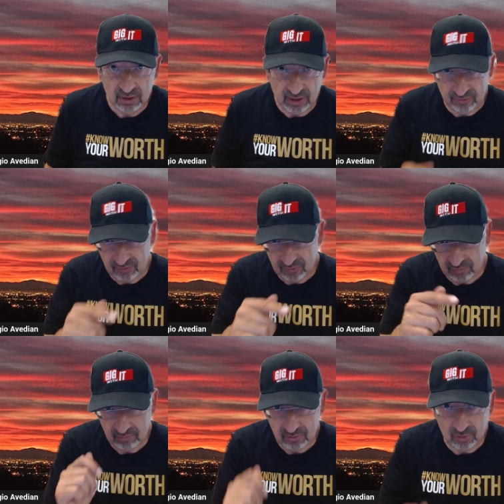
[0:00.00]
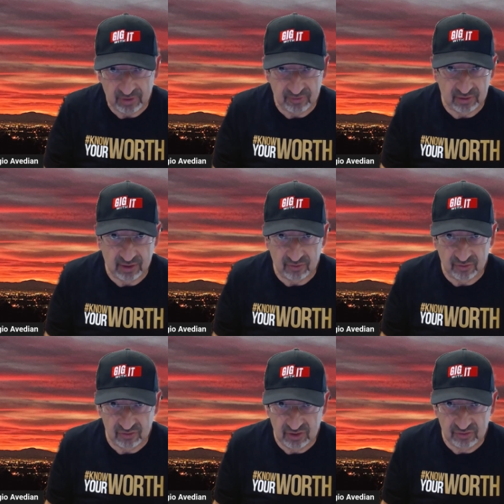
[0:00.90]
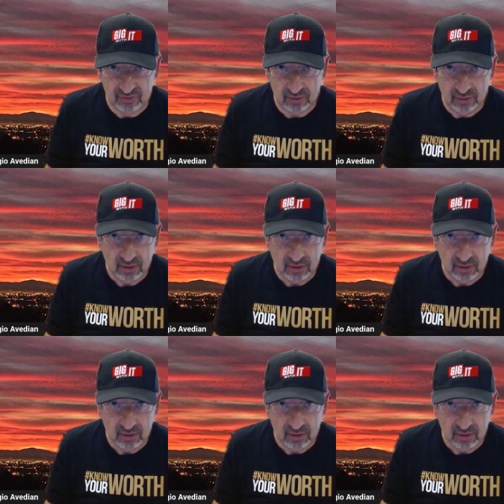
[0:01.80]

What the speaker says: as Kobesi letters adjusted.